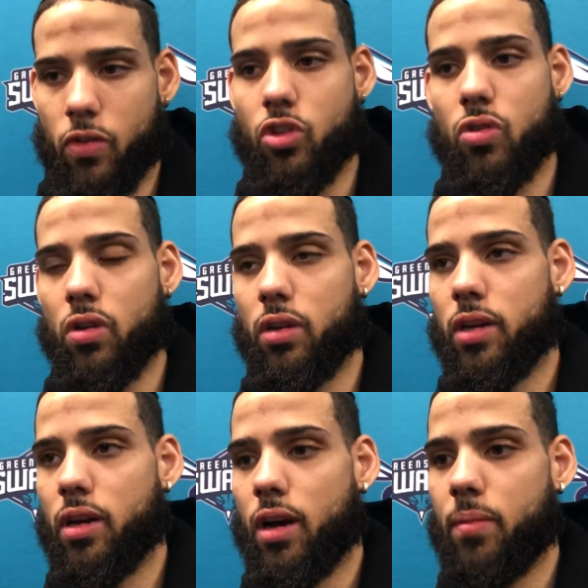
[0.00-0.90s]
For sure,
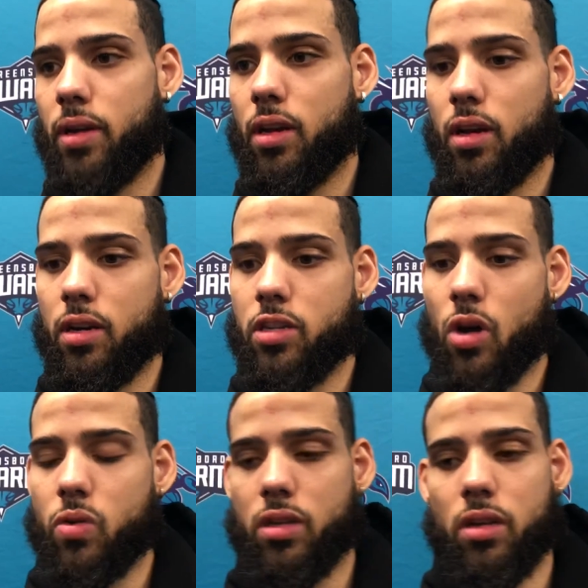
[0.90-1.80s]
yeah. I mean, it's
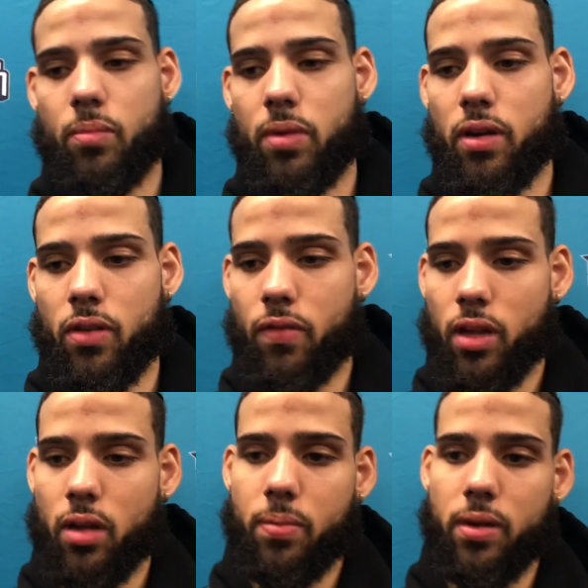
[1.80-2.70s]
always good to be able to
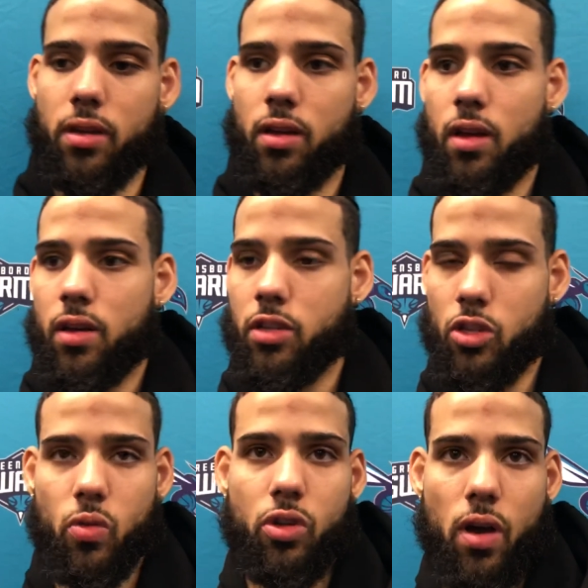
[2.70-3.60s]
develop, and
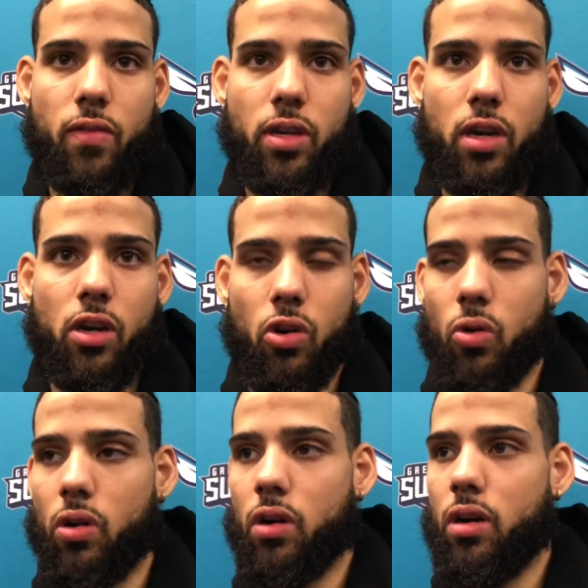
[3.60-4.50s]
since we do have a young
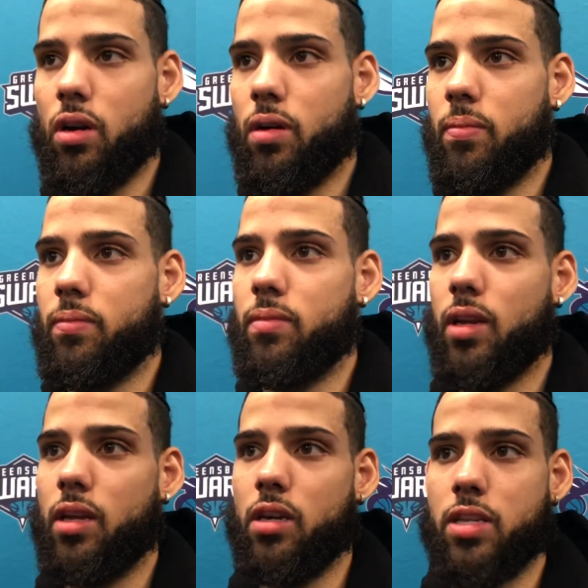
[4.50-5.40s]
core,
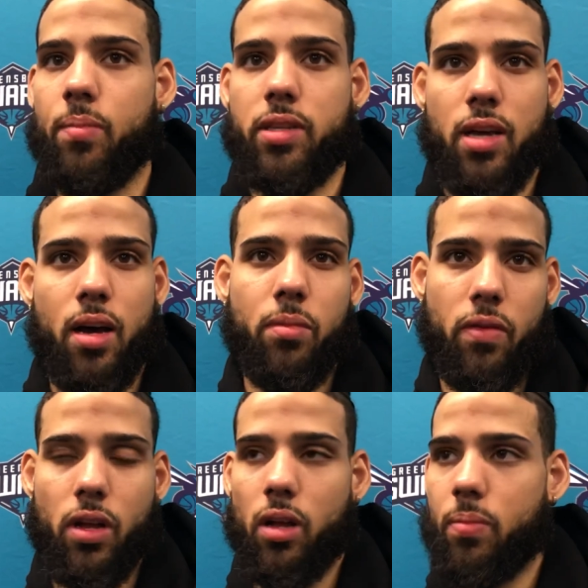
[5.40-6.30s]
that does give me time
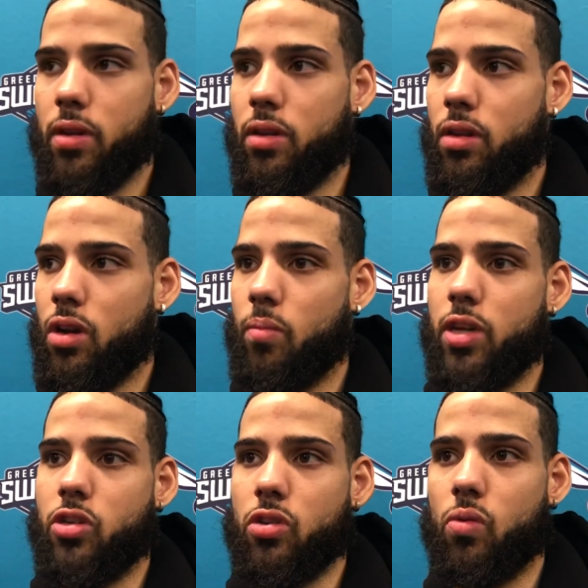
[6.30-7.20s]
to develop and, you know,
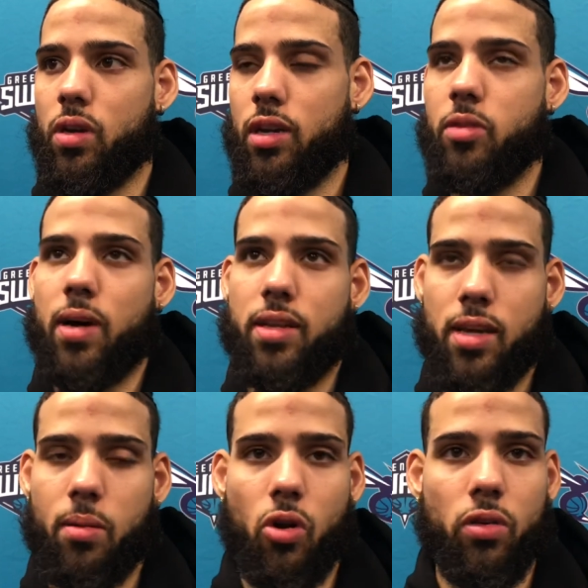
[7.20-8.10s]
make sure when it is my
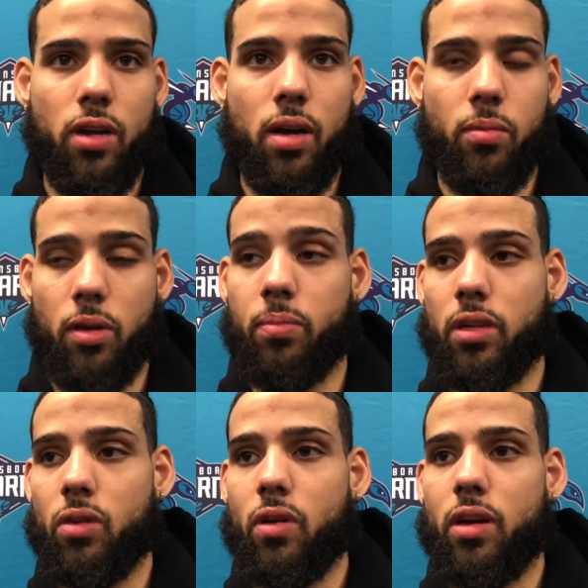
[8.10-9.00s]
time to go out there, I'm
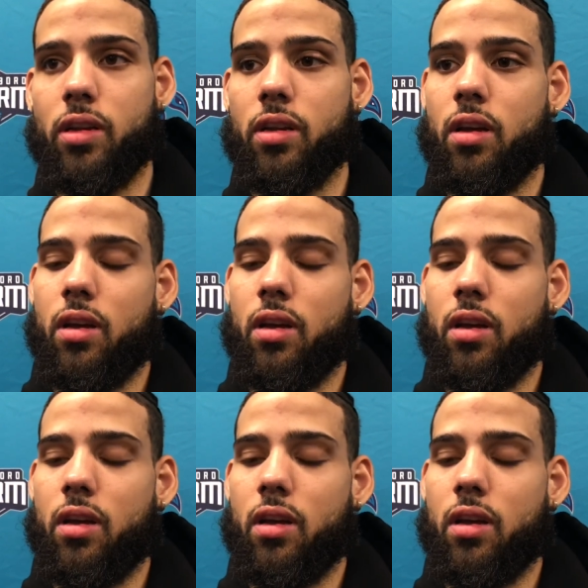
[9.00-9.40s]
completely ready.